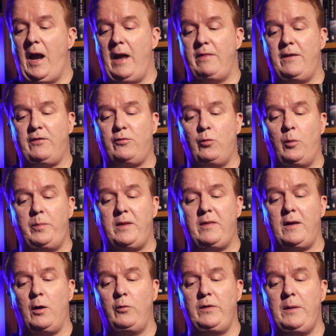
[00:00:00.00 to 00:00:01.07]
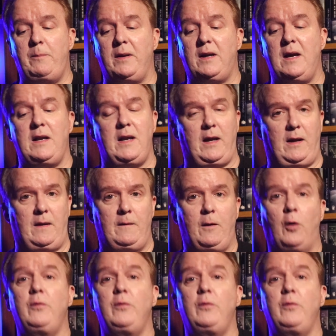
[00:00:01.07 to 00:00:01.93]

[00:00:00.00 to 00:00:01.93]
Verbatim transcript: And this will be the only beginning,